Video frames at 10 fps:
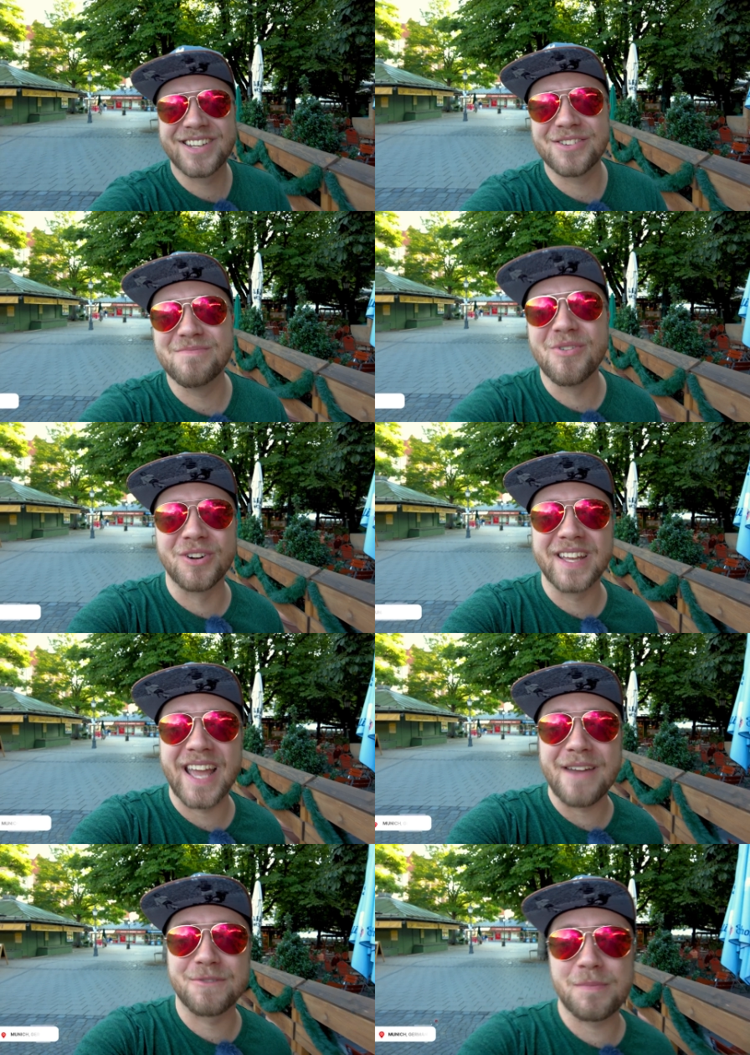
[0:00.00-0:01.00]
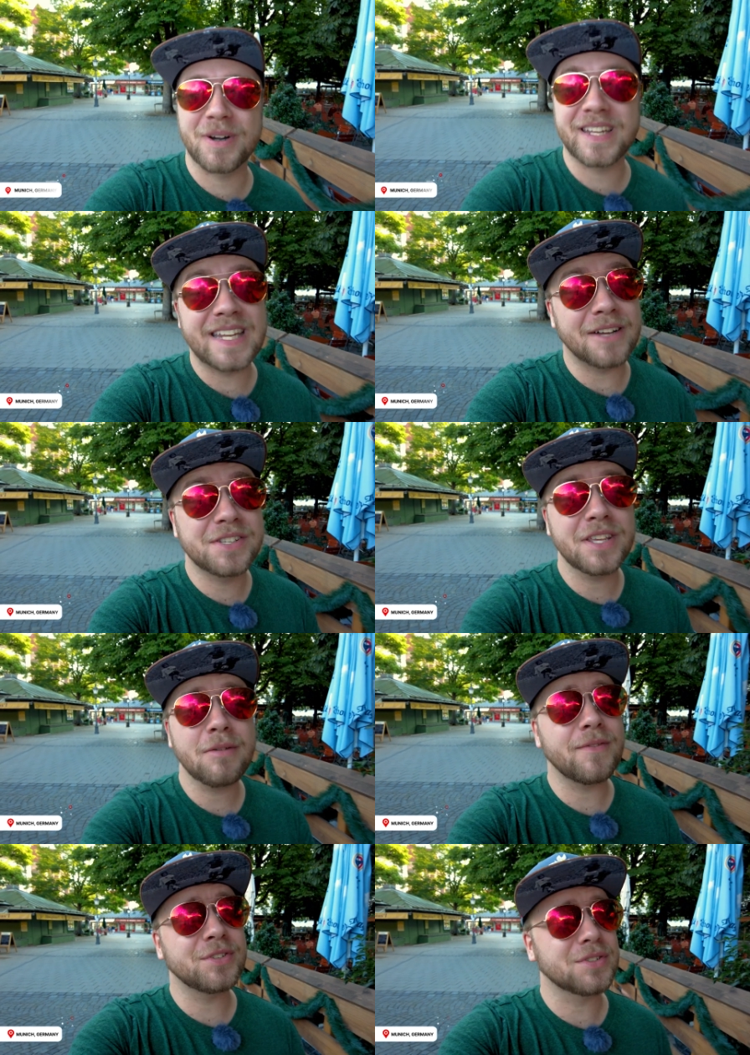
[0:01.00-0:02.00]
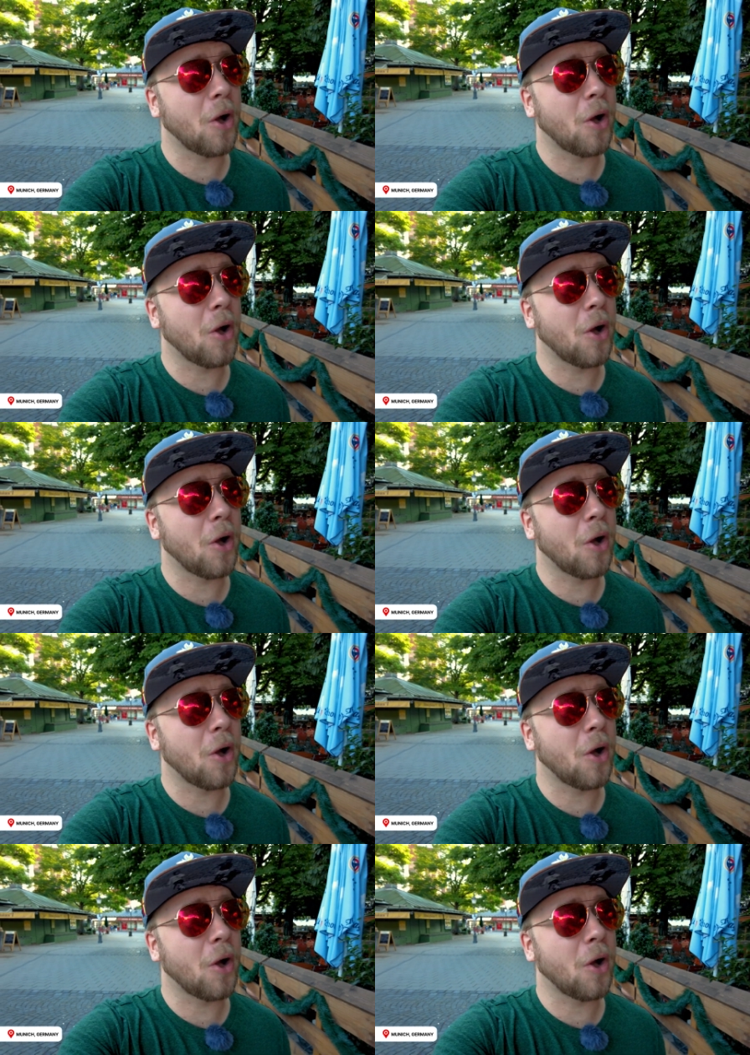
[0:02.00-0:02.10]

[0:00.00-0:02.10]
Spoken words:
Good morning everybody. Now, do you ever just